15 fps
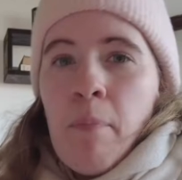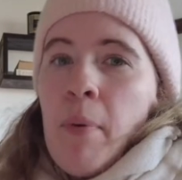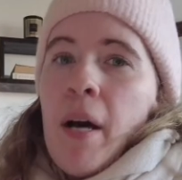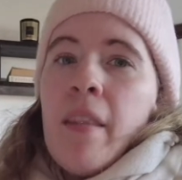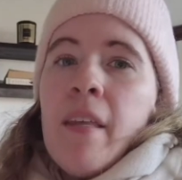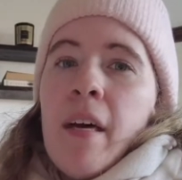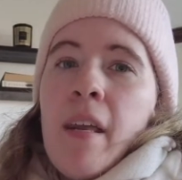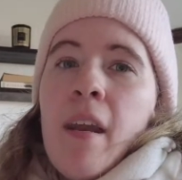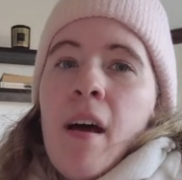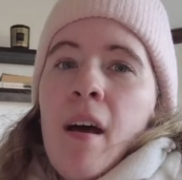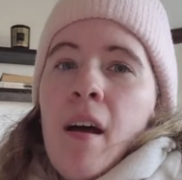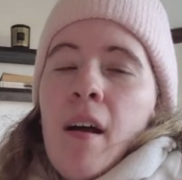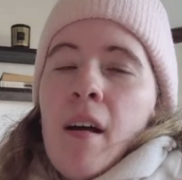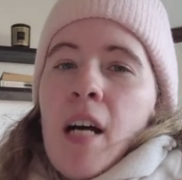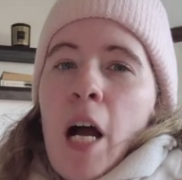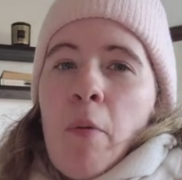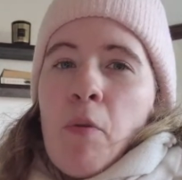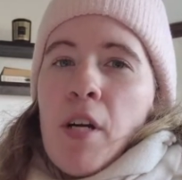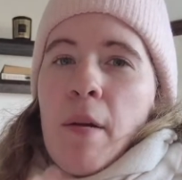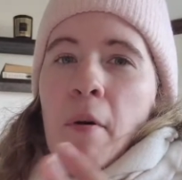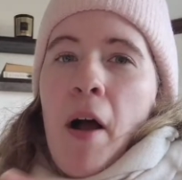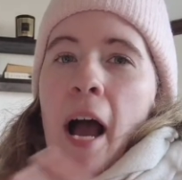but then I'm
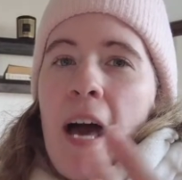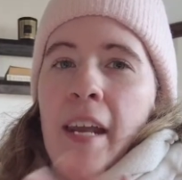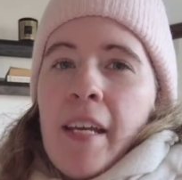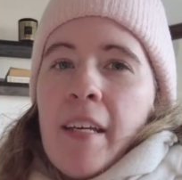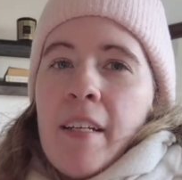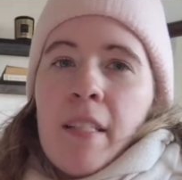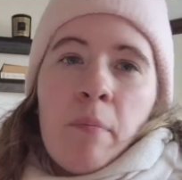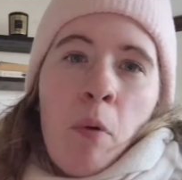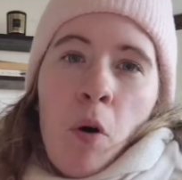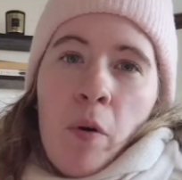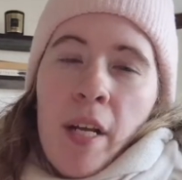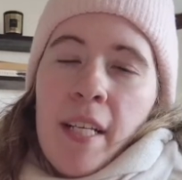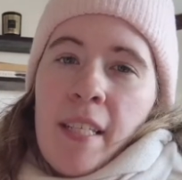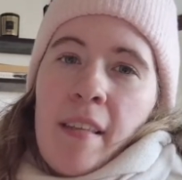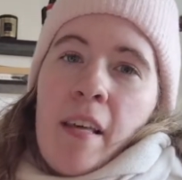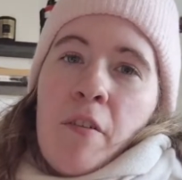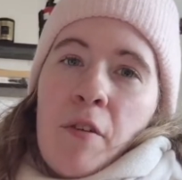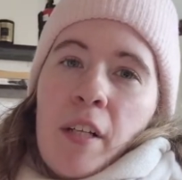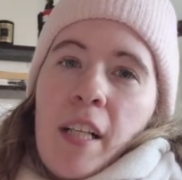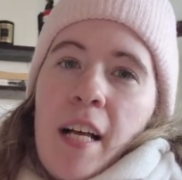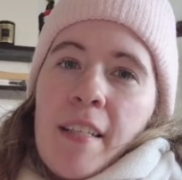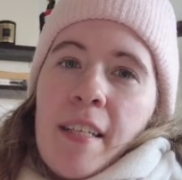worried about adding it as bonus and then
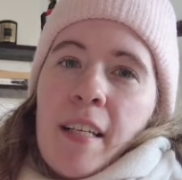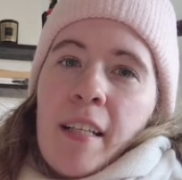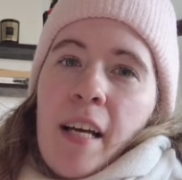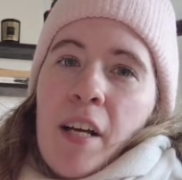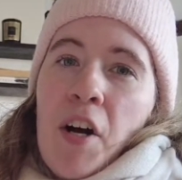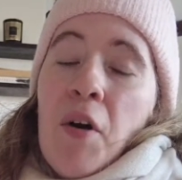realizing like,